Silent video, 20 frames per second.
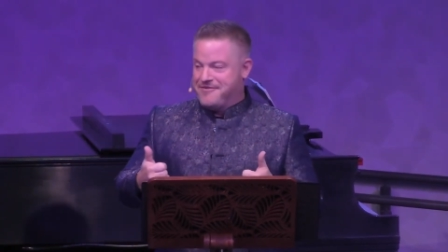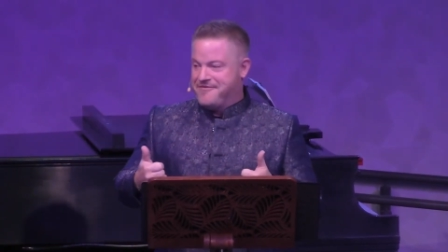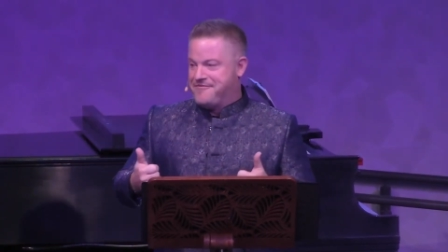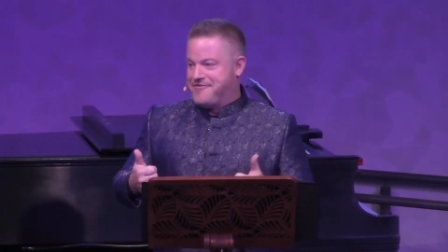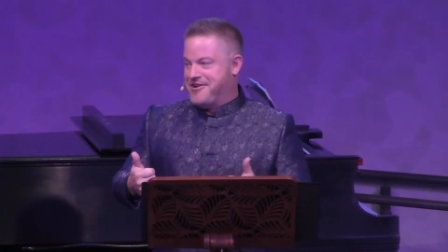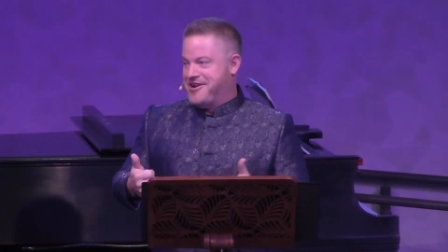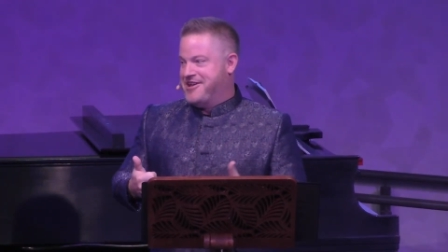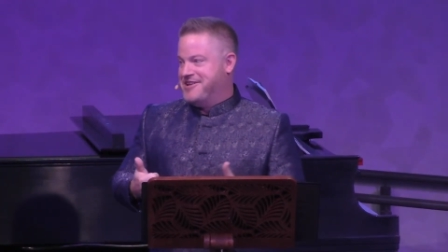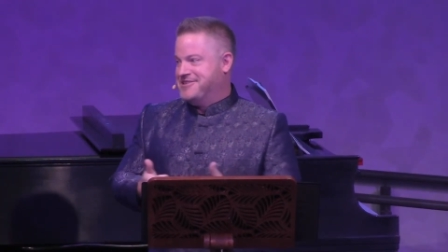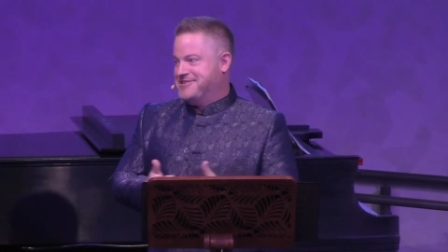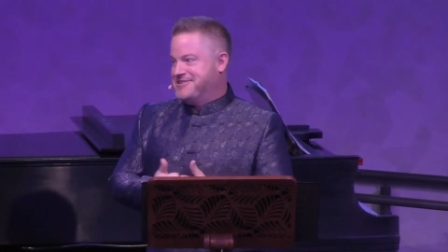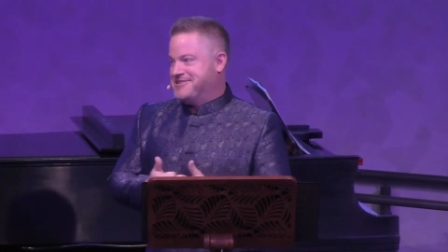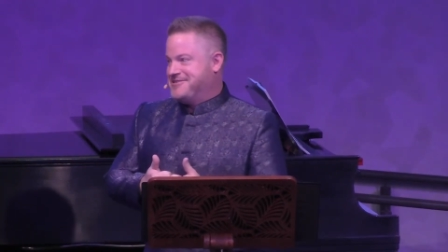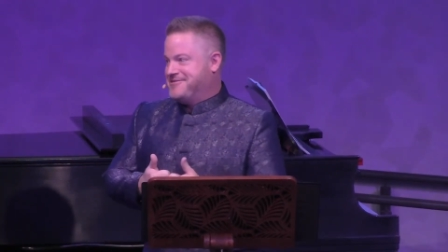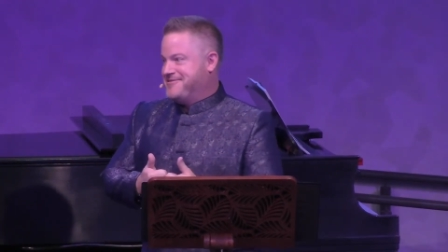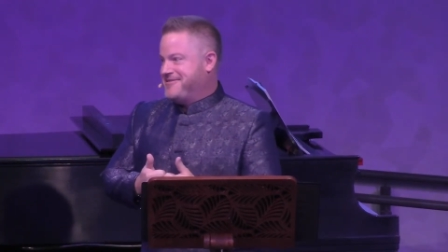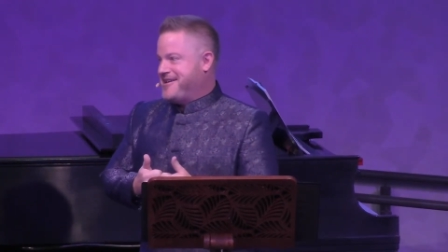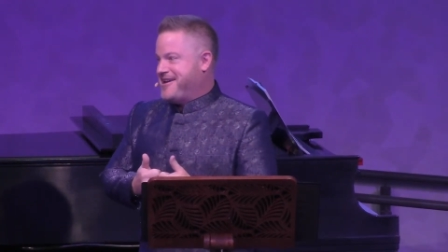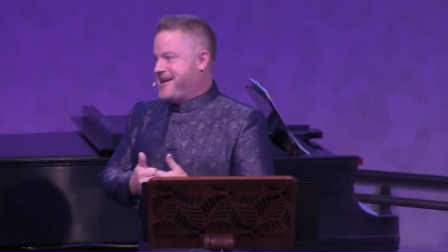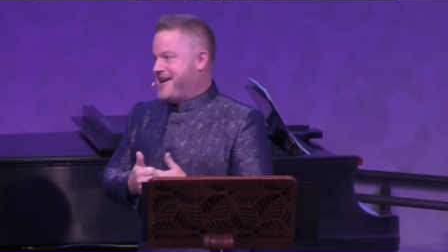Friends,
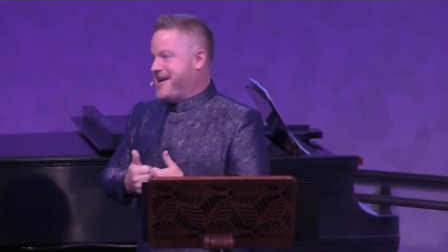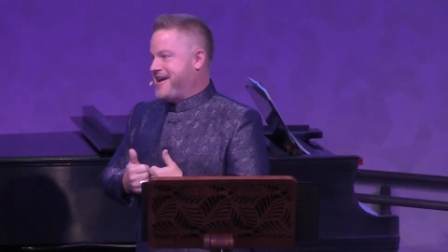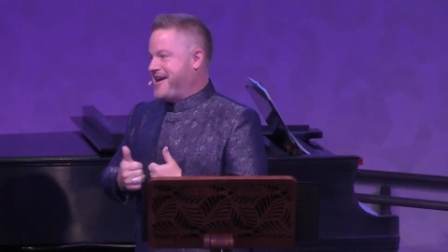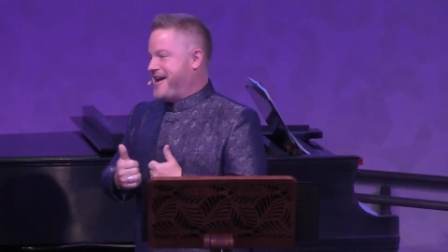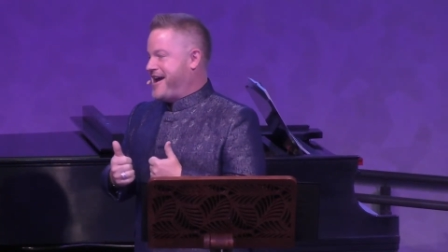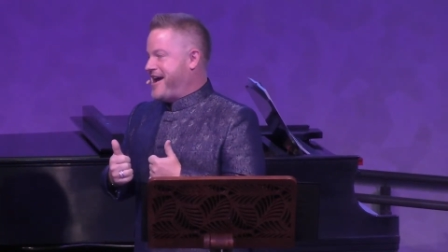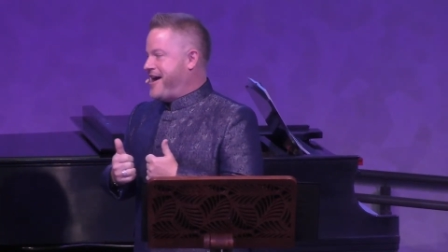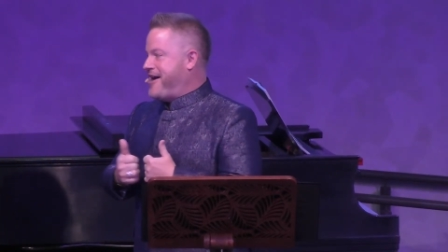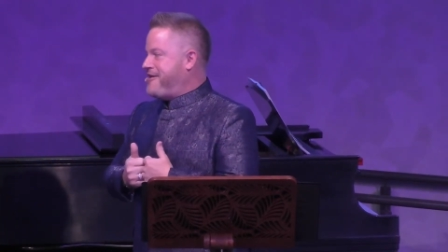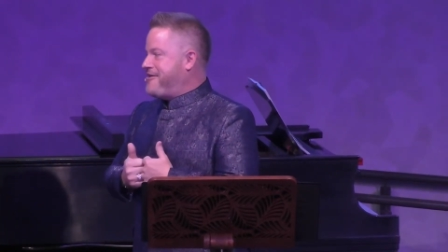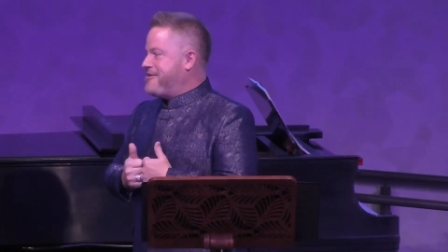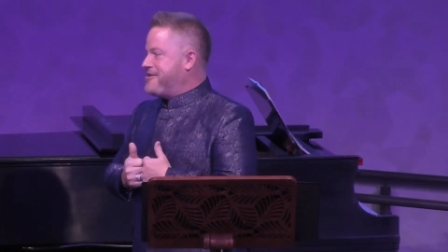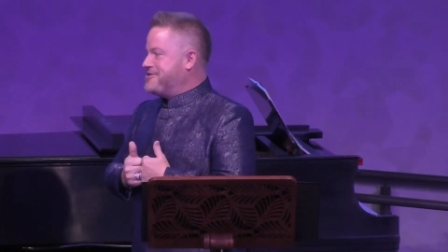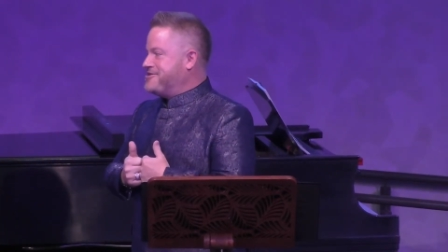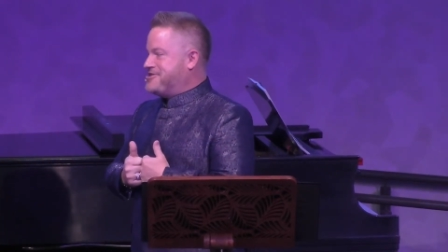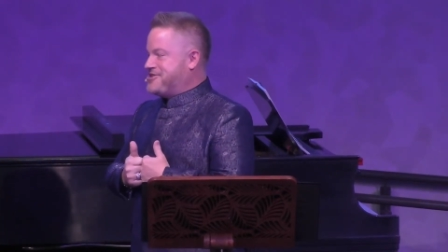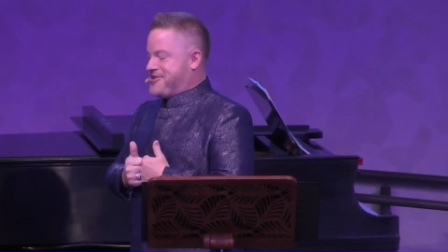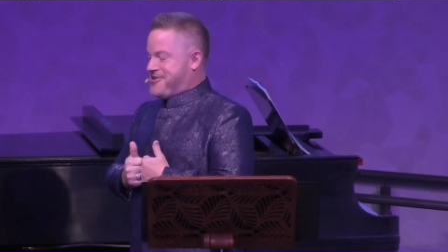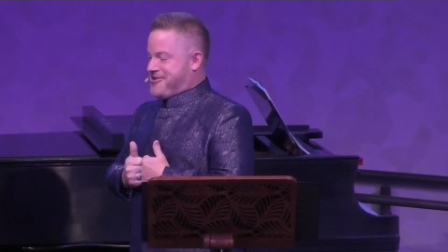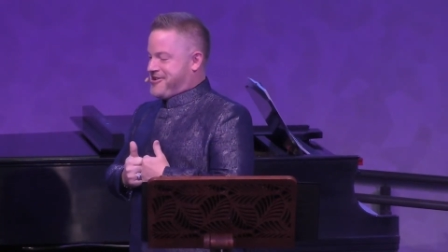our
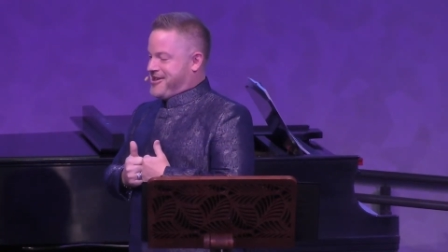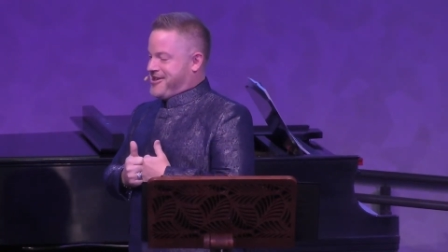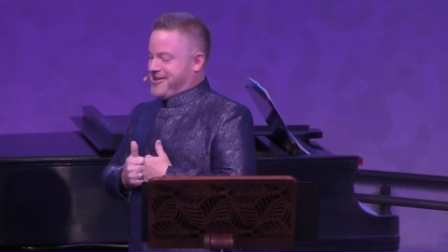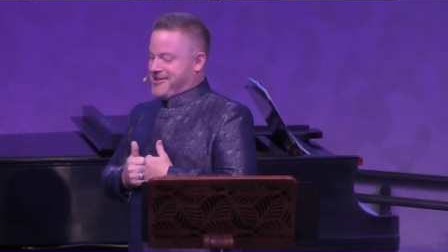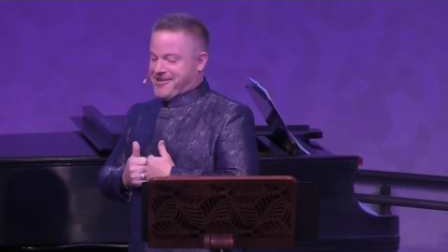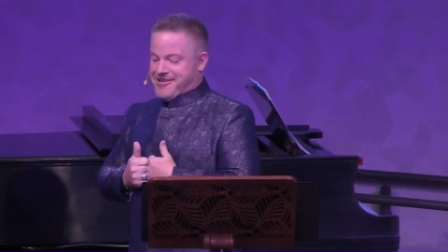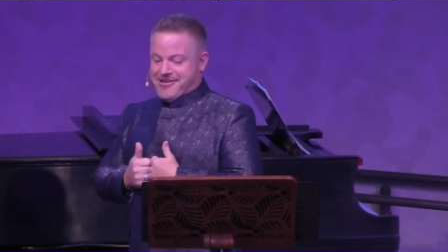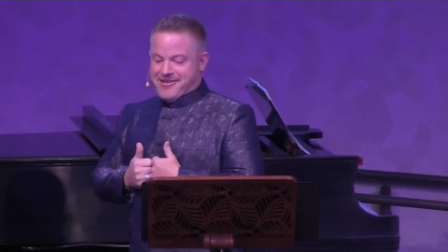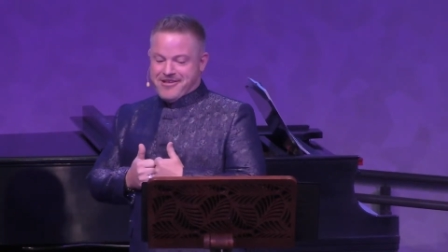journey,